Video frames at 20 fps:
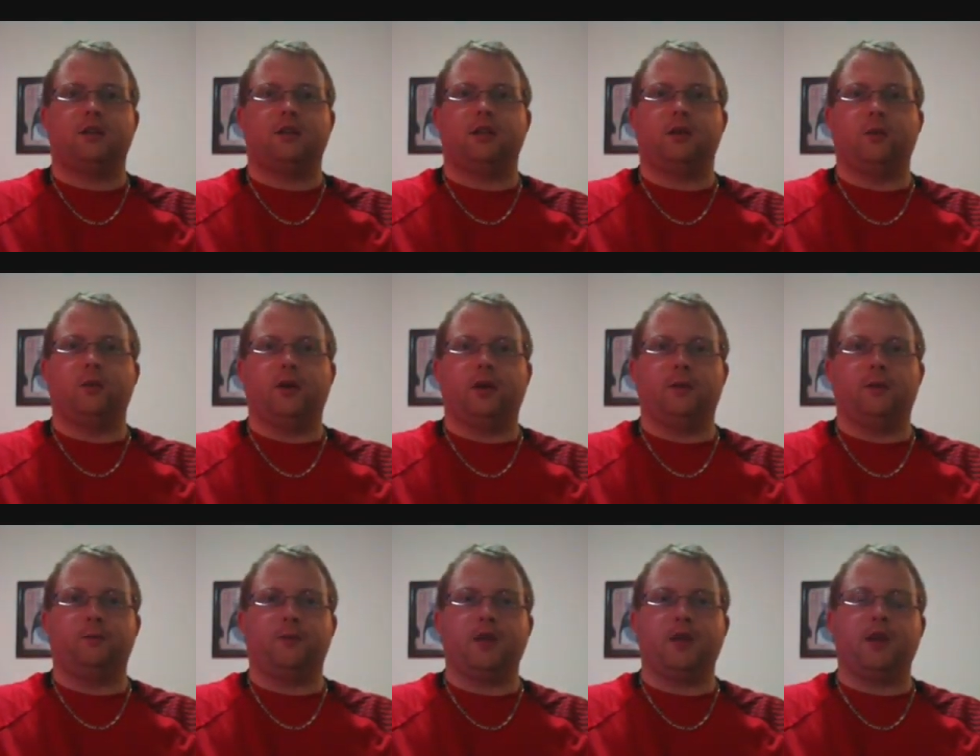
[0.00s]
So
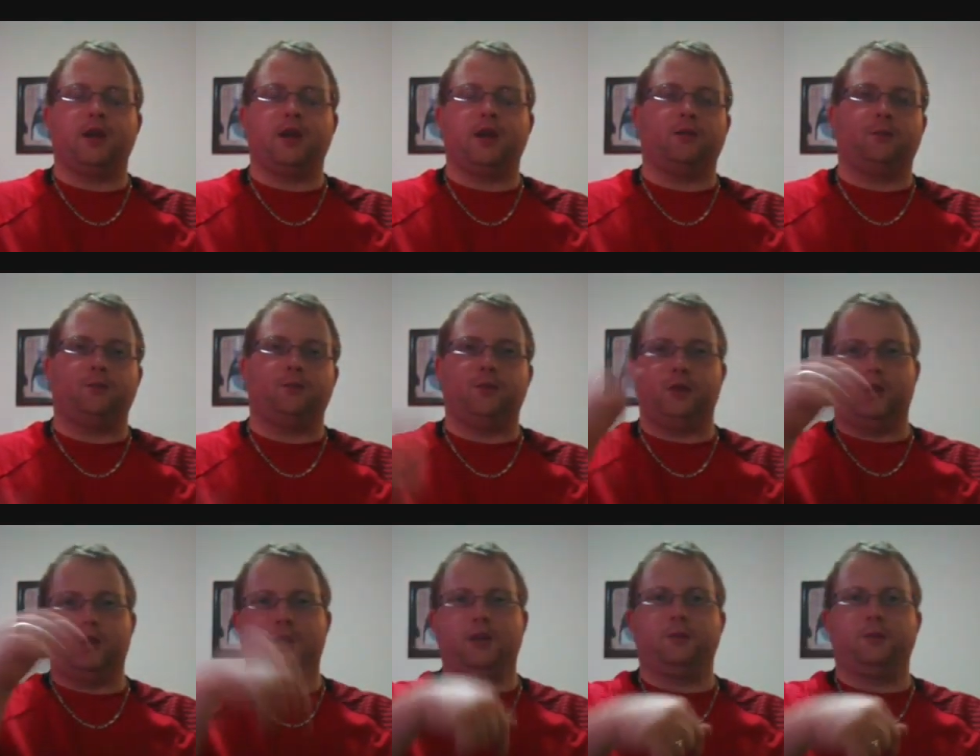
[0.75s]
um, yeah, I'll
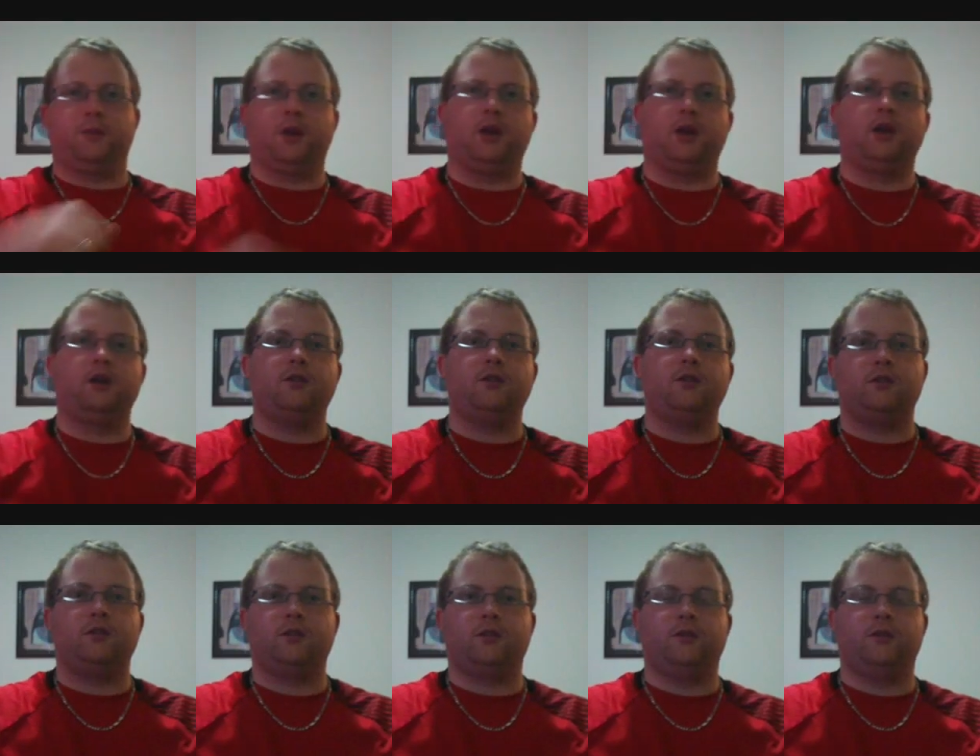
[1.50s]
put a link
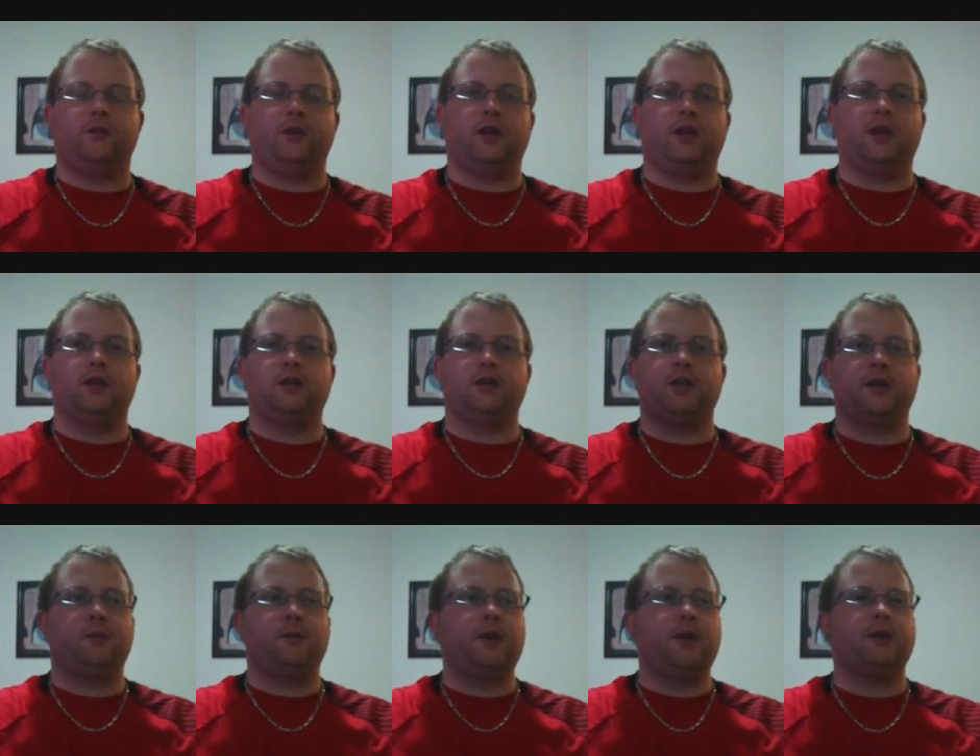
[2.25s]
below you can go
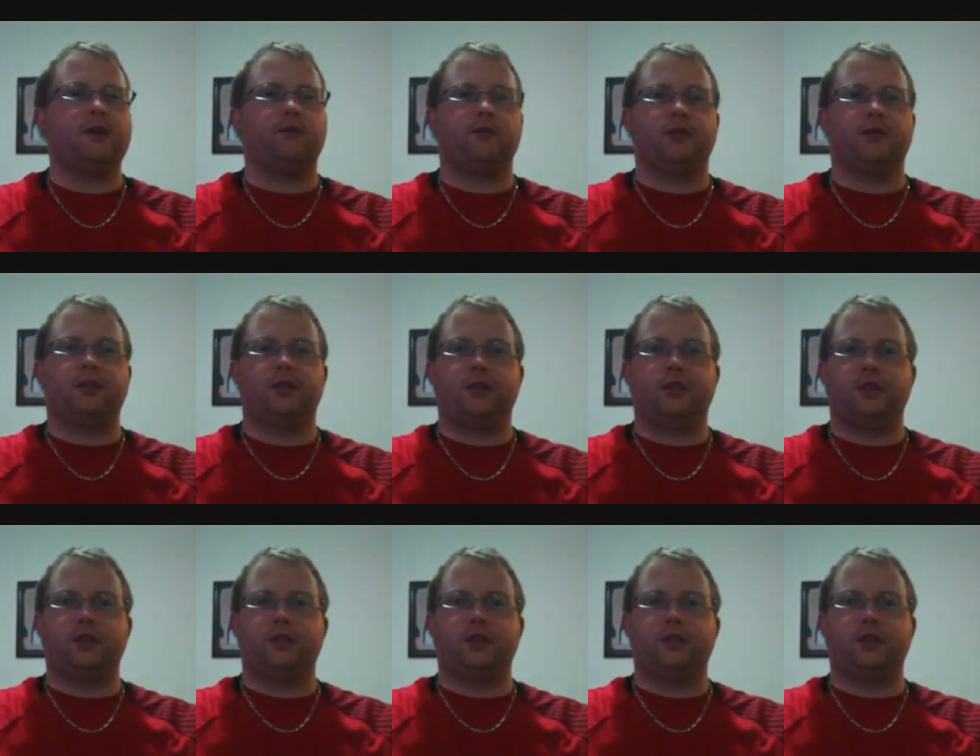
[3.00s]
check him out and,